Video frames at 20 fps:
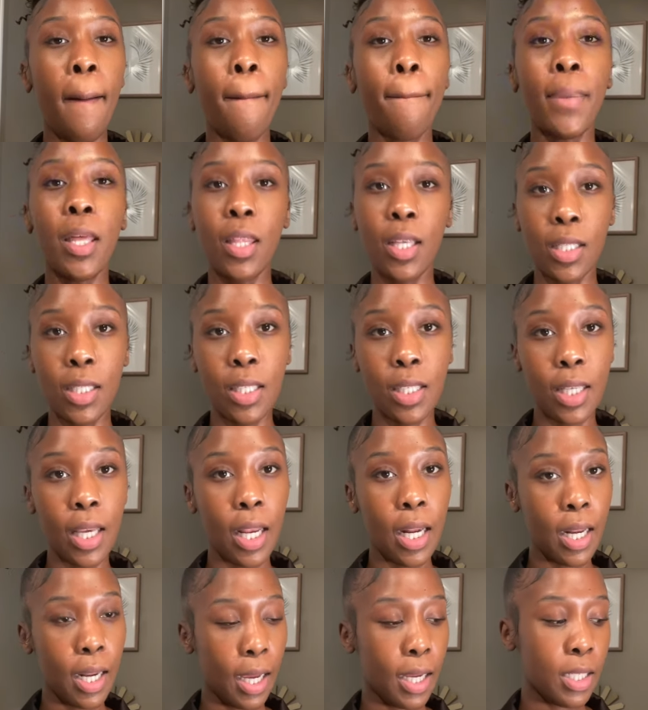But this is a
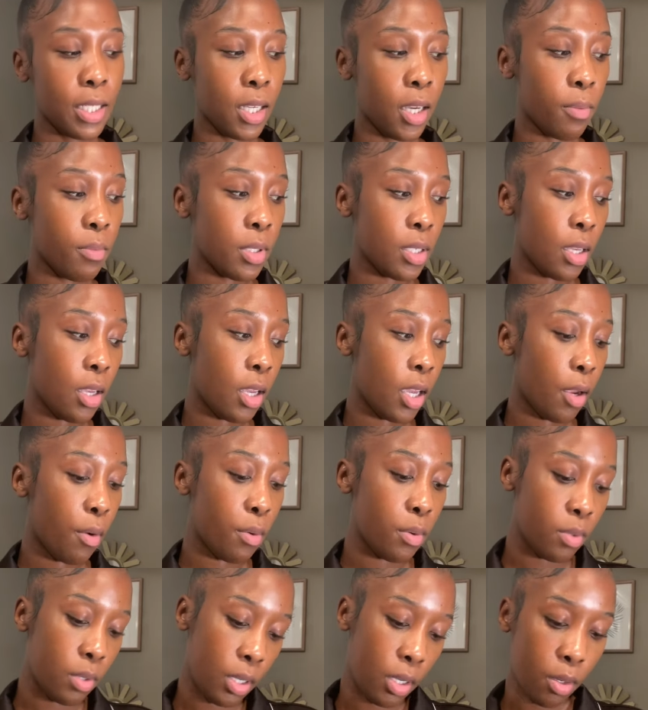nighttime skincare
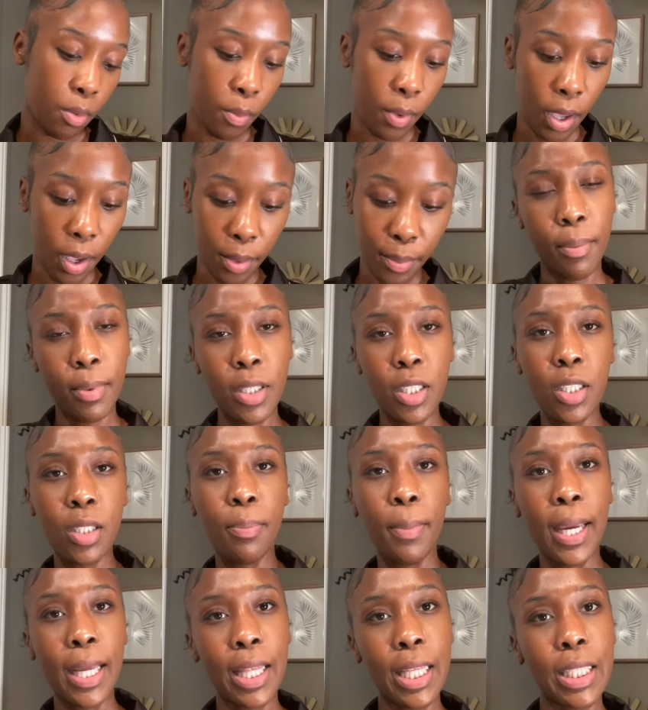routine, okay? Let me just
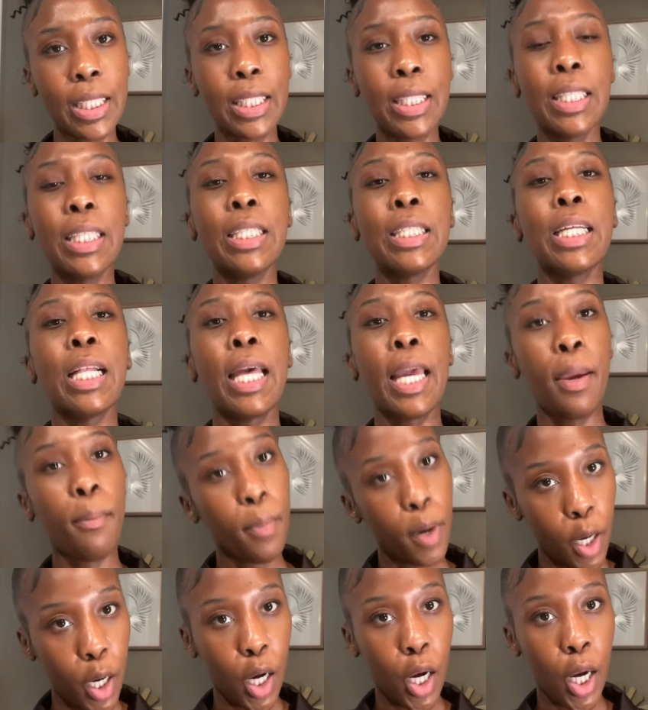make this
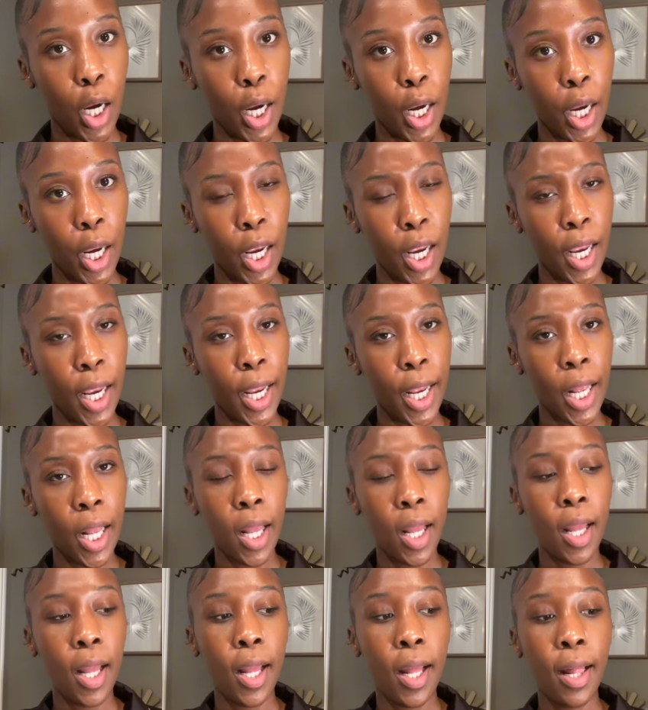disclaimer.
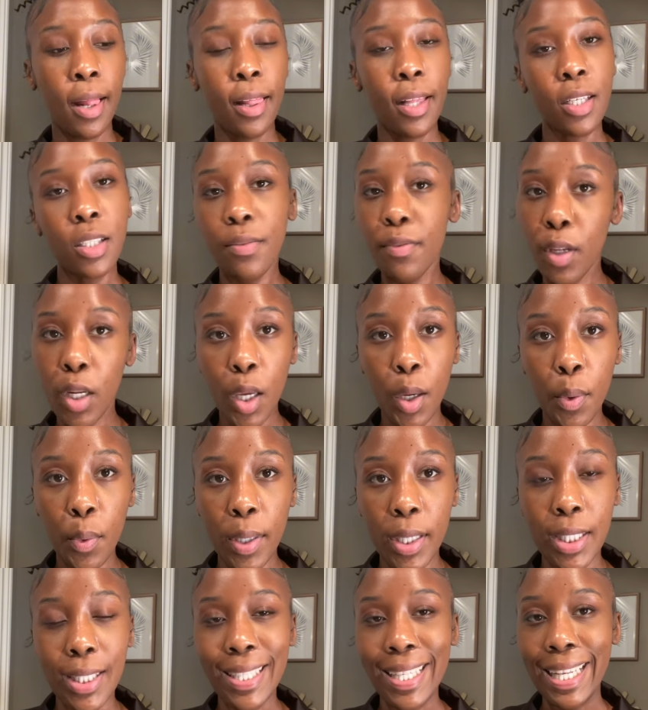This video
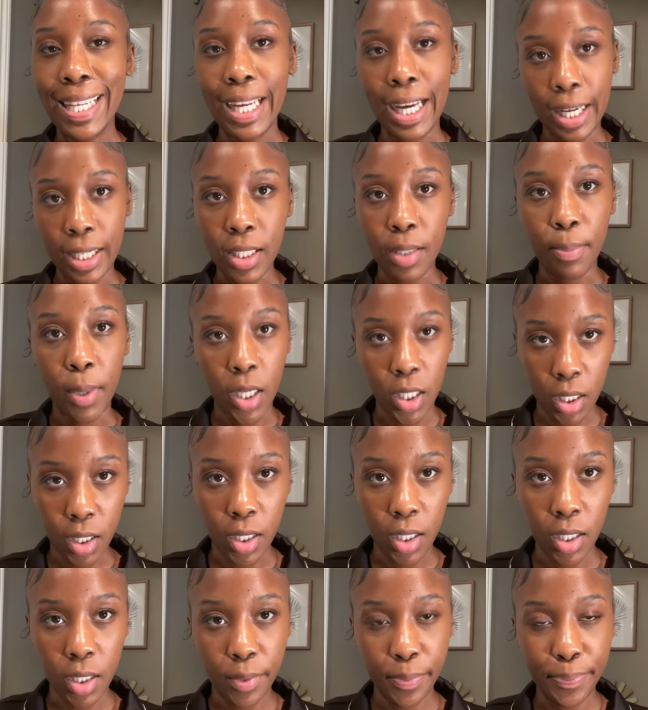is not
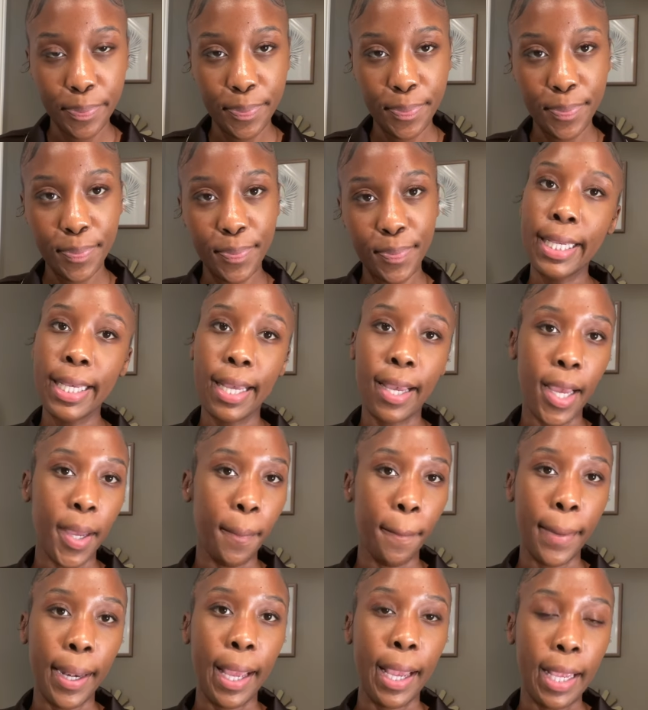sponsored.
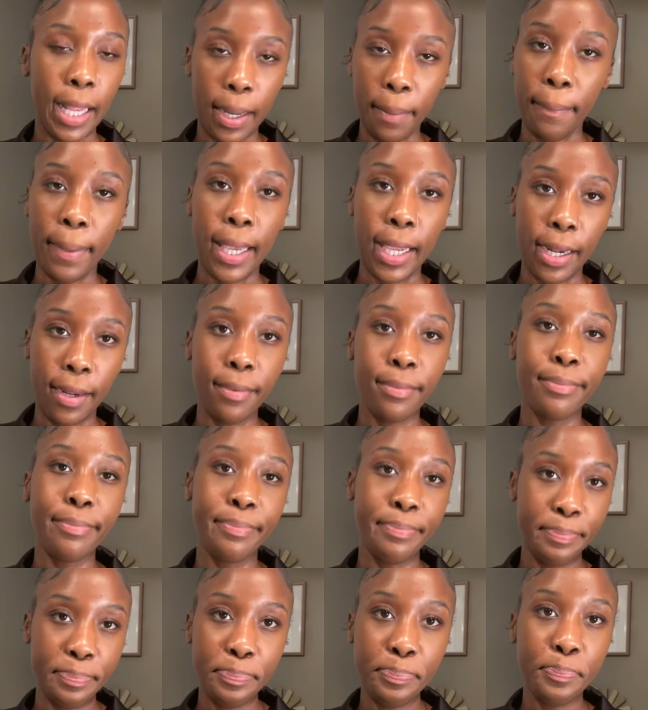I'm not getting
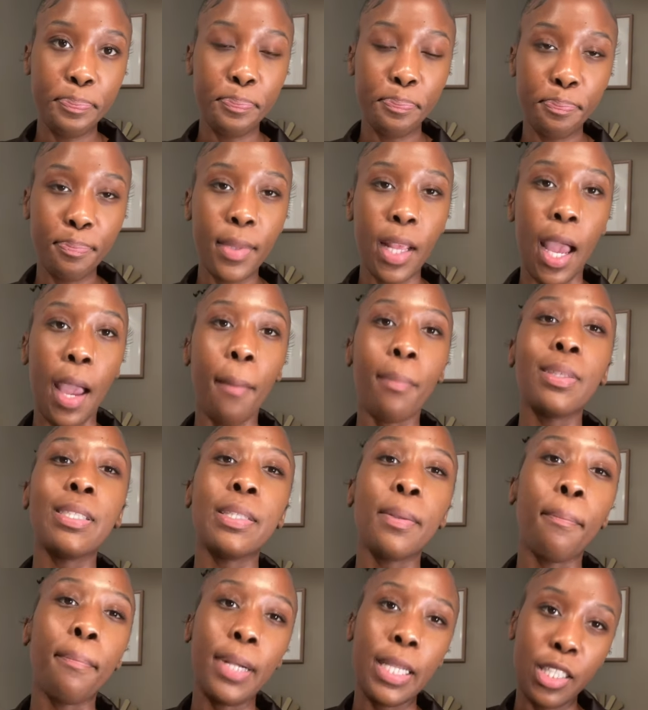paid. I'm
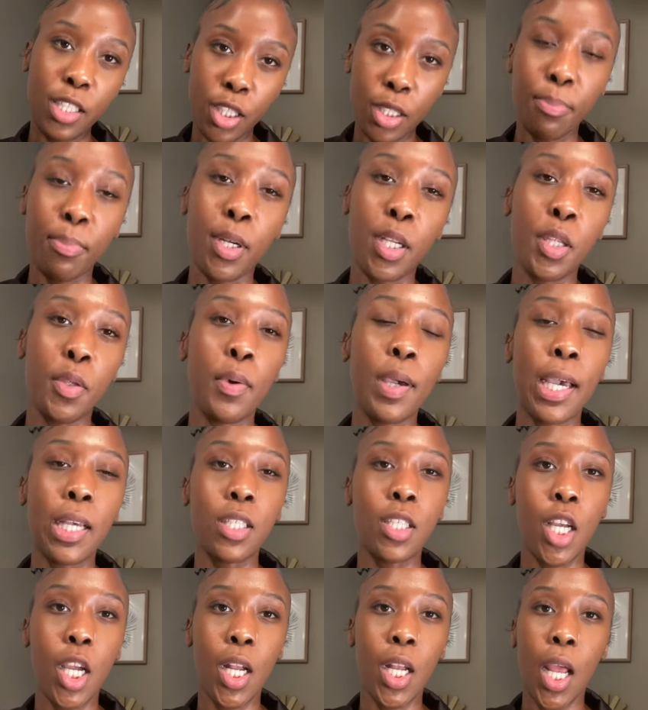simply just putting you guys
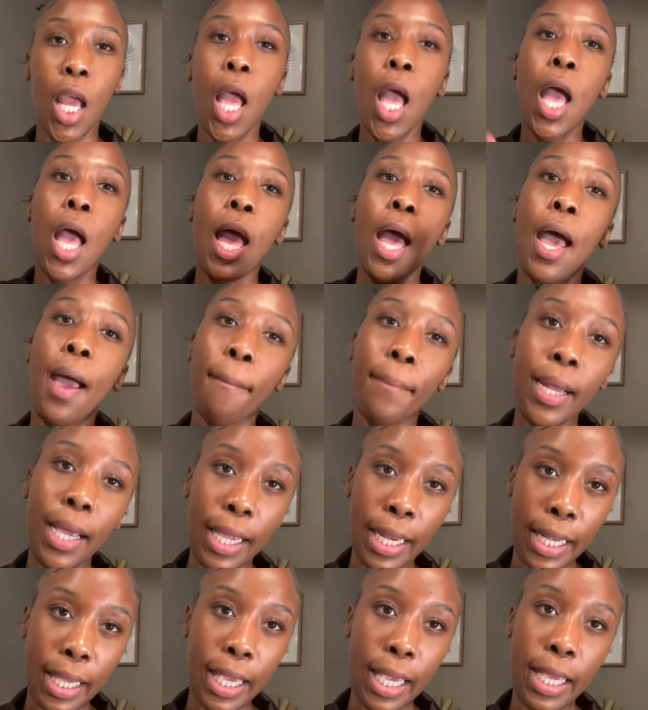on. I'm not
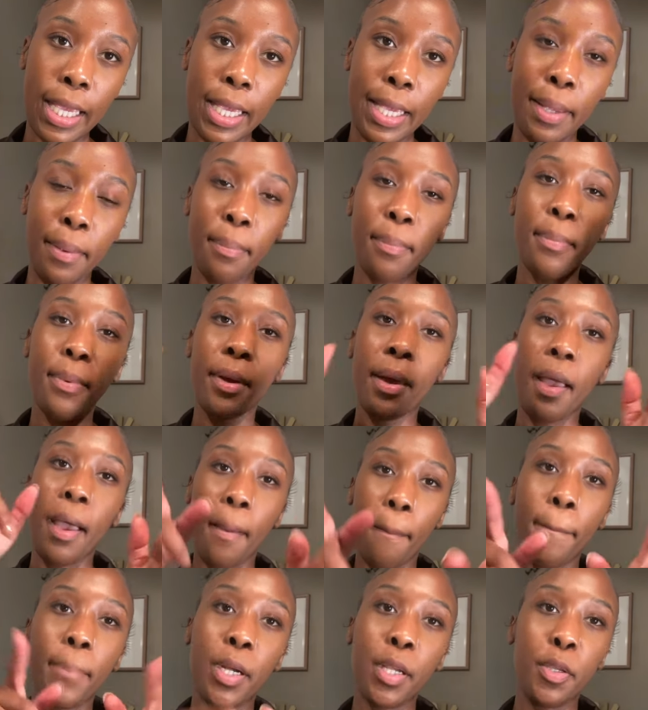gonna gatekeep.
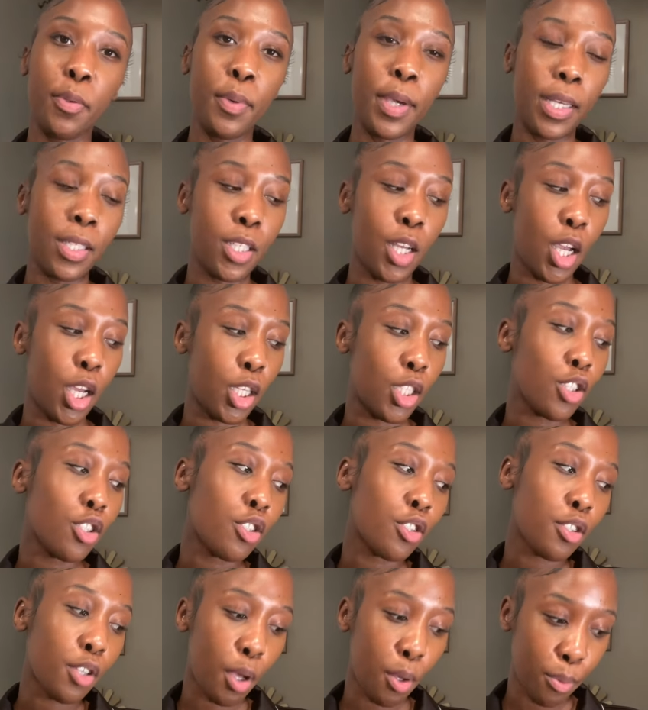I'm putting you guys on.
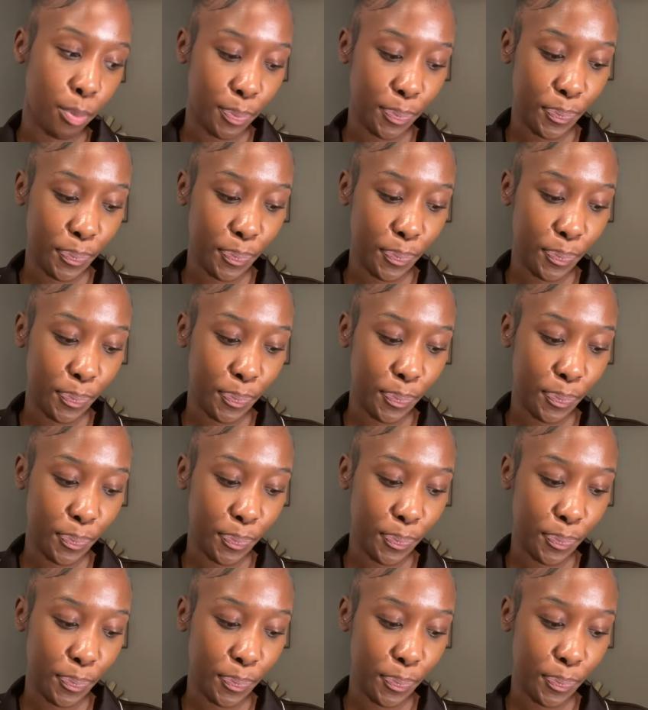So